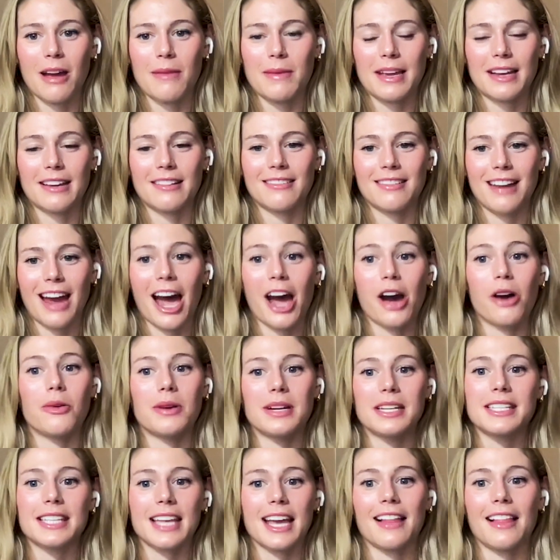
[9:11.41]
I mean, I
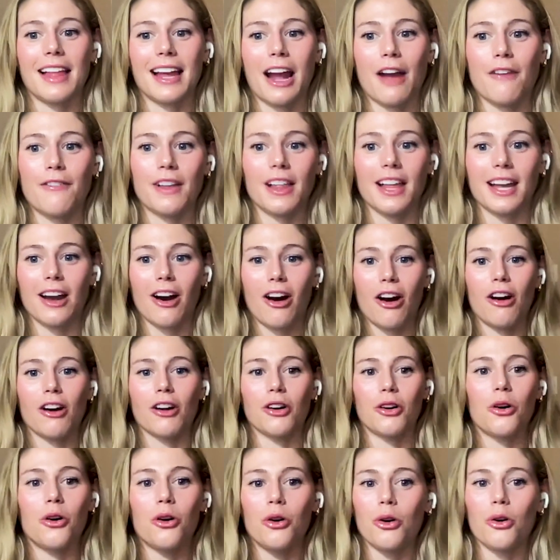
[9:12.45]
always say, like, I feel like
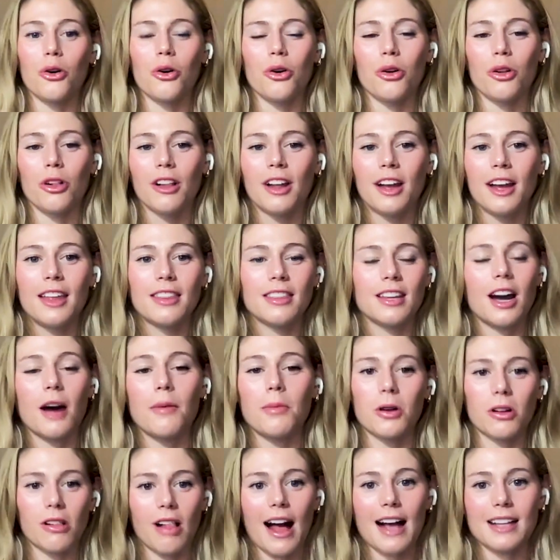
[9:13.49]
the
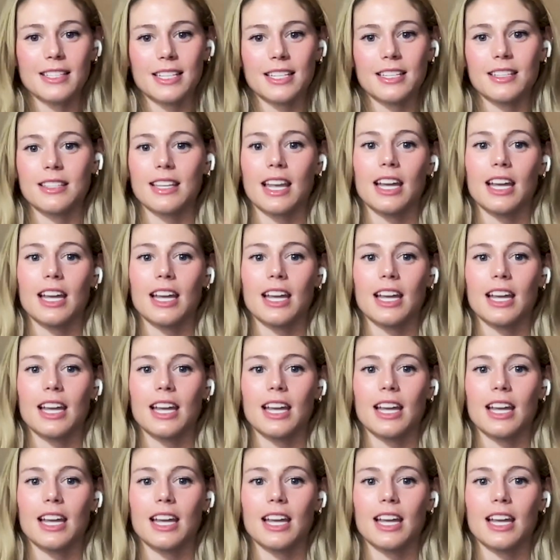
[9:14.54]
couple classes,